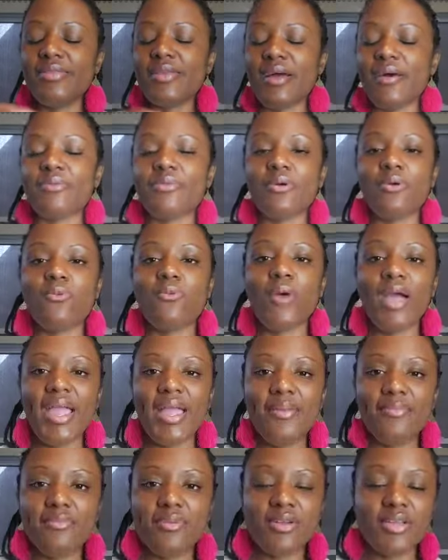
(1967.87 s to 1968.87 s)
Now, the
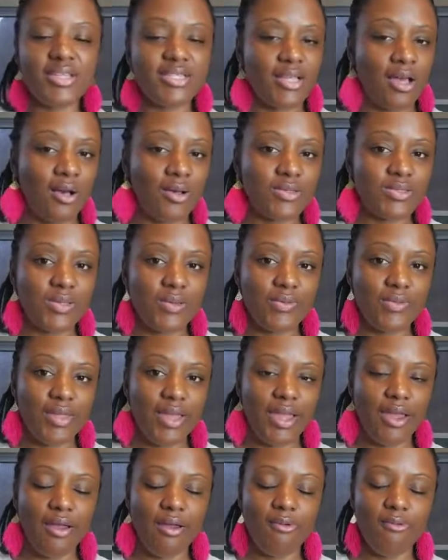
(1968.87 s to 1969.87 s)
Wait book is also
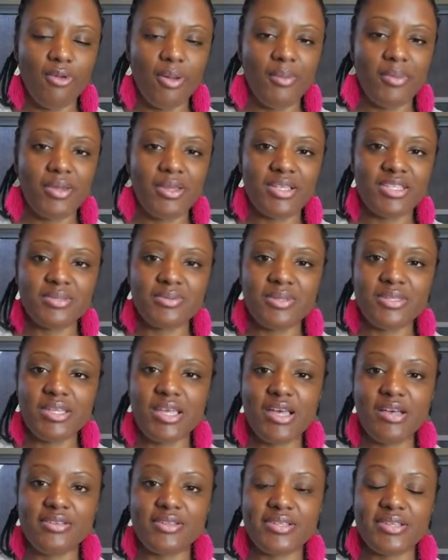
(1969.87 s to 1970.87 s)
there. Women Intimate
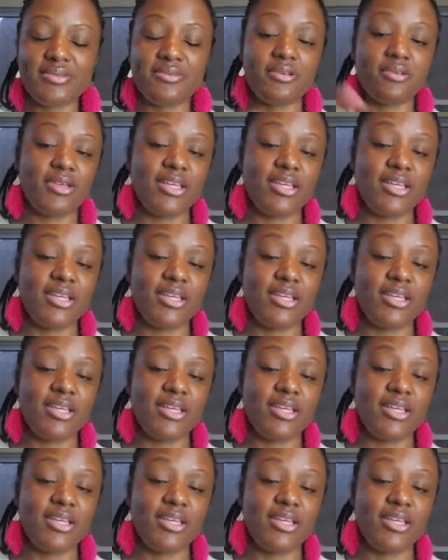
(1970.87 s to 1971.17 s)
Tales.